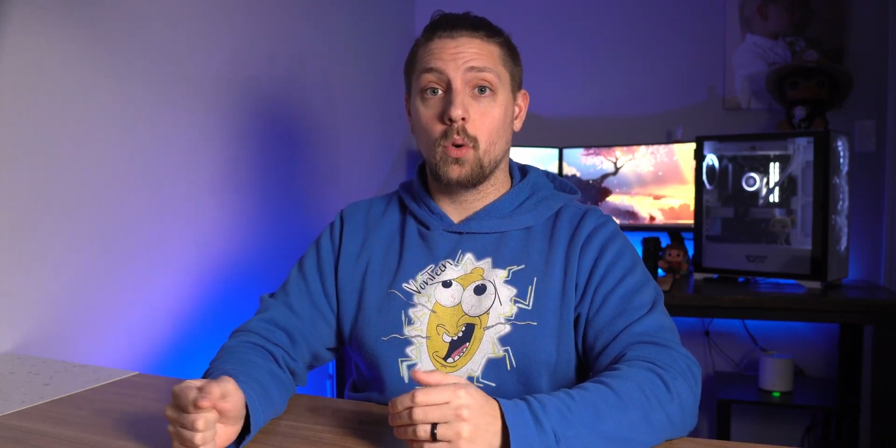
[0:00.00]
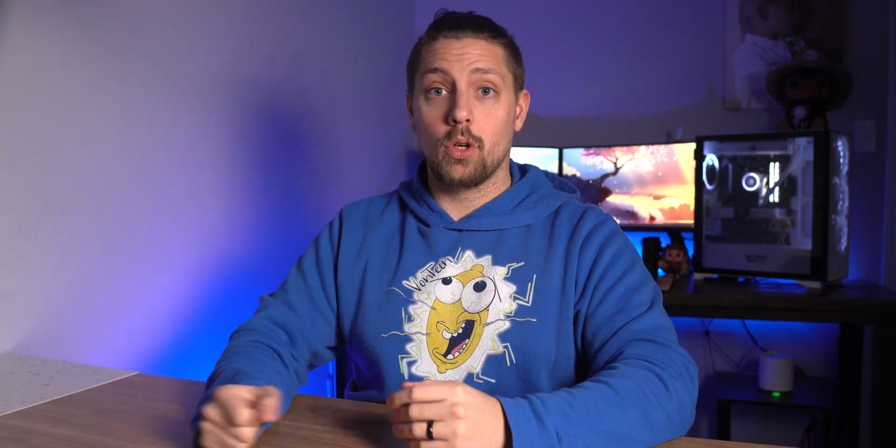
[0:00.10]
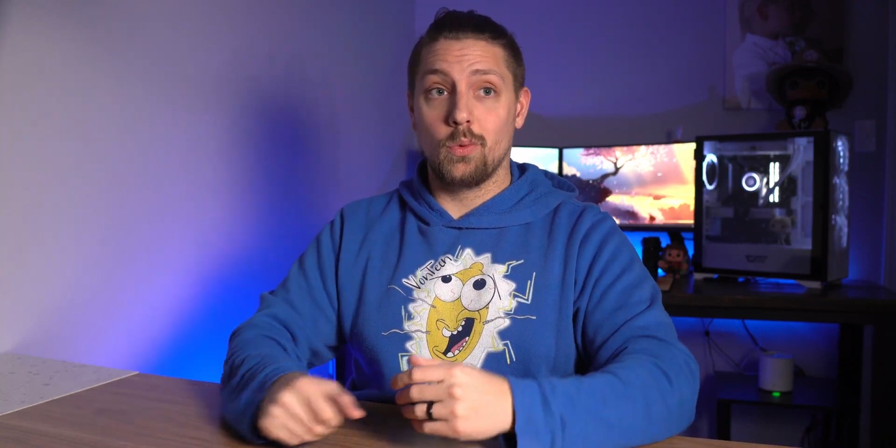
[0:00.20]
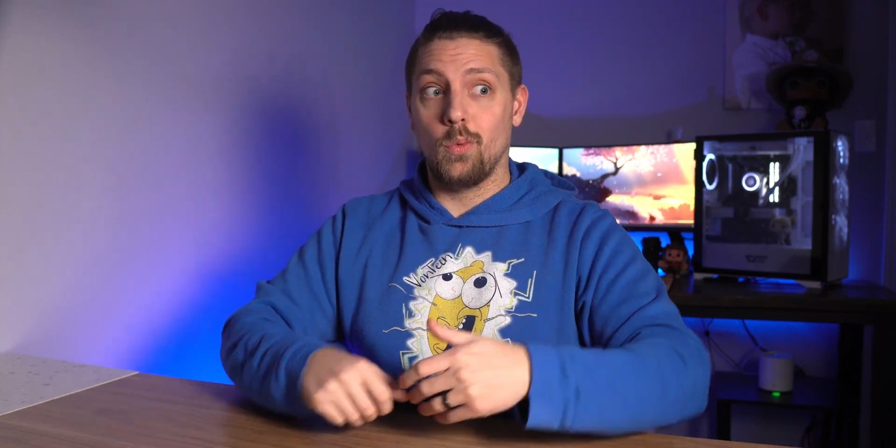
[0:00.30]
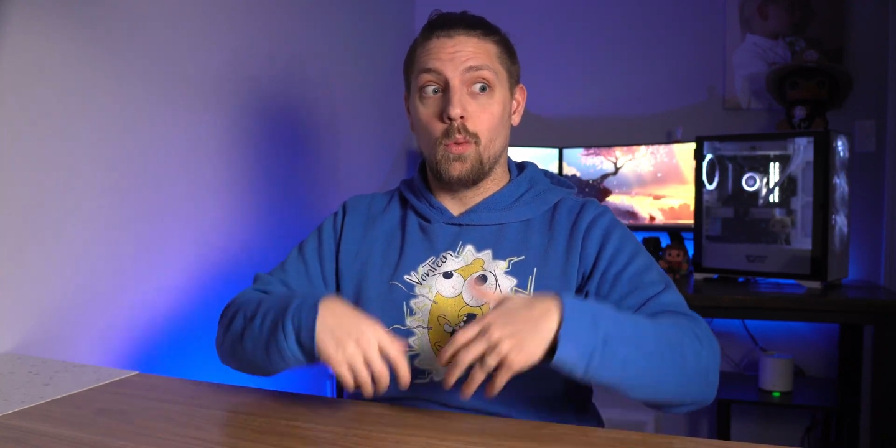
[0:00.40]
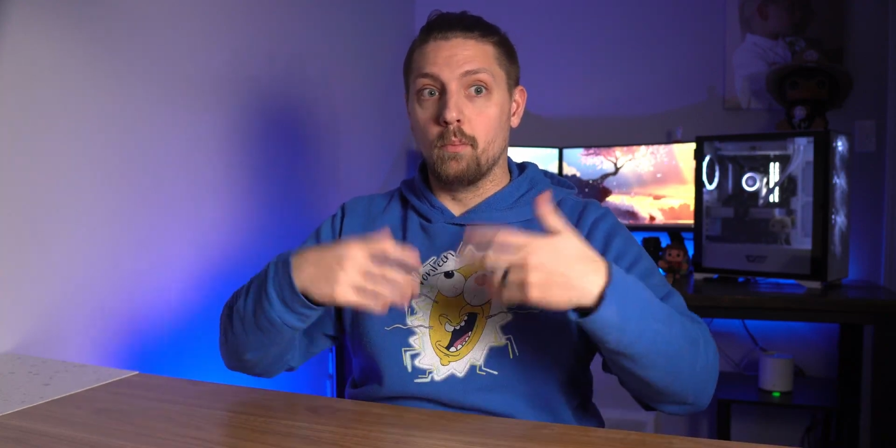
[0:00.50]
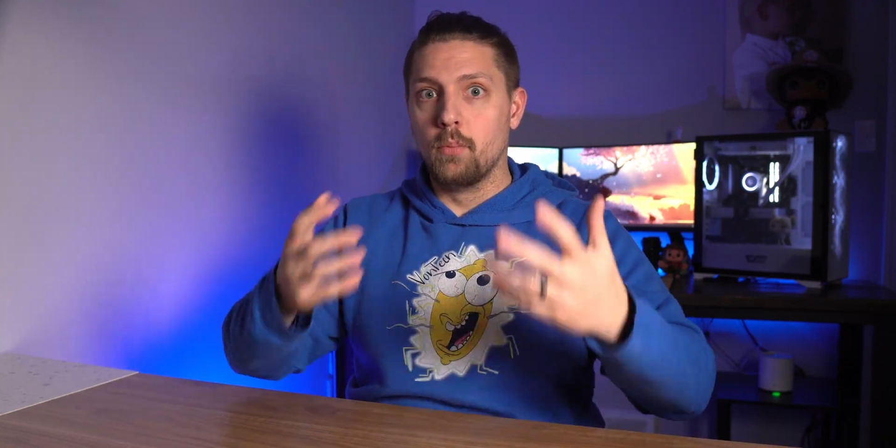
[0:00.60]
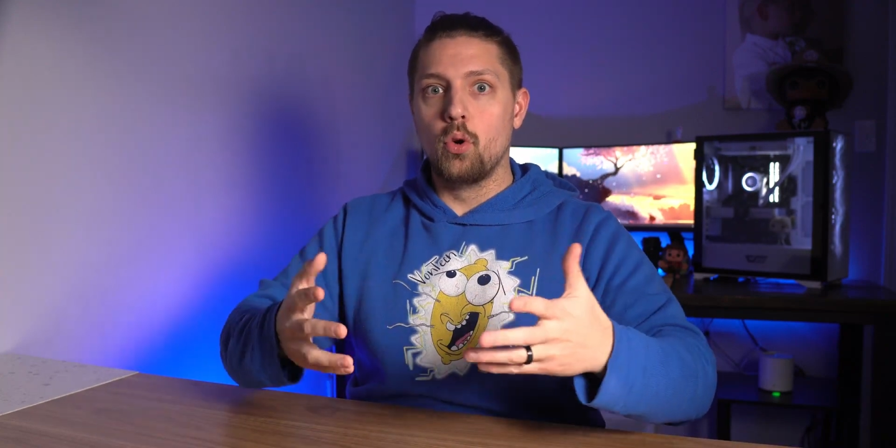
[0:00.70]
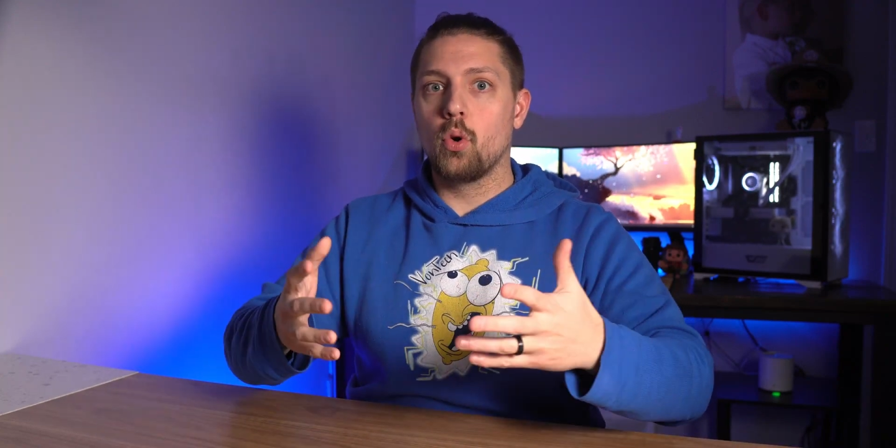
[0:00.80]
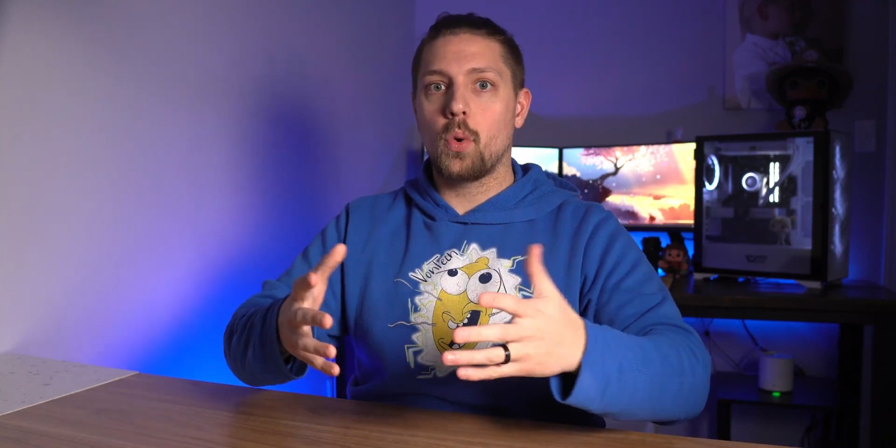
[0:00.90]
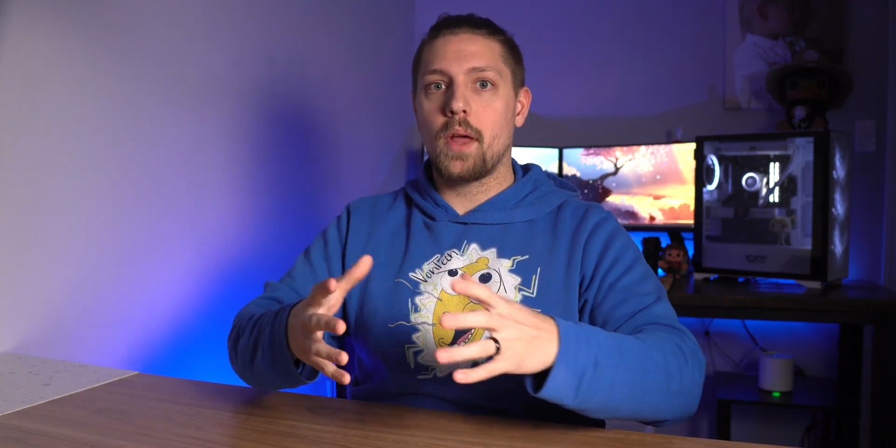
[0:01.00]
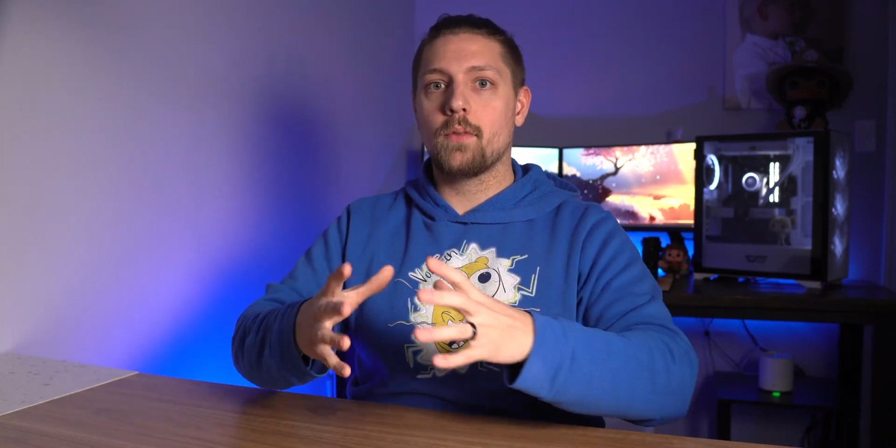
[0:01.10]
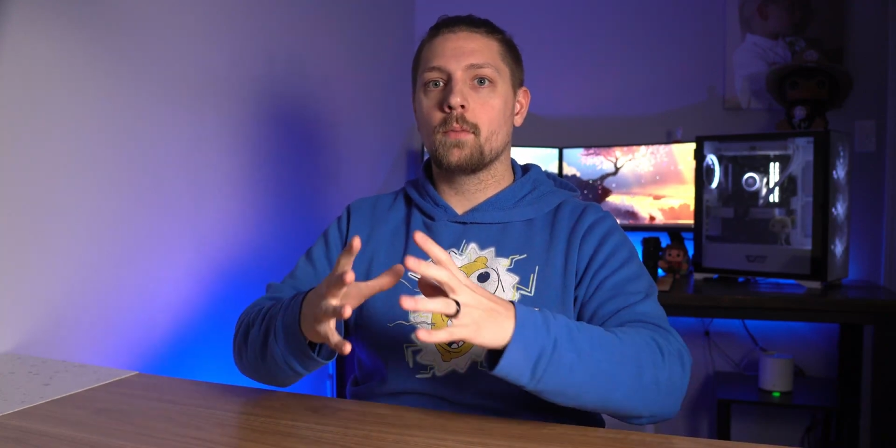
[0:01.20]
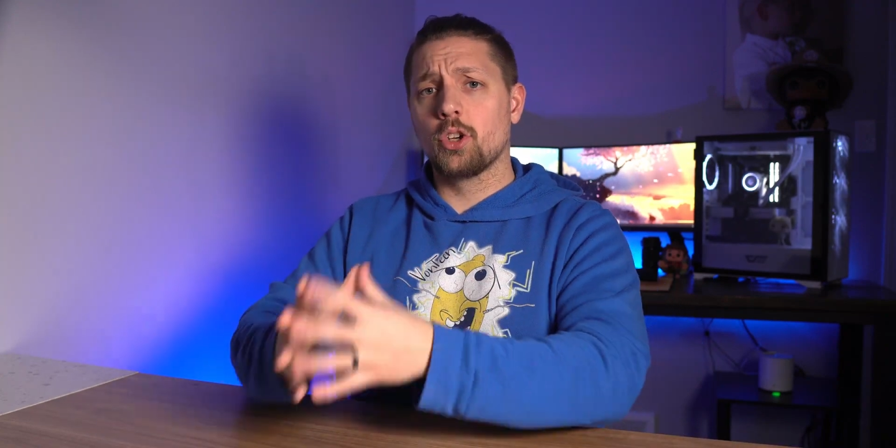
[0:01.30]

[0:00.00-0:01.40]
or you won't boot or whatever,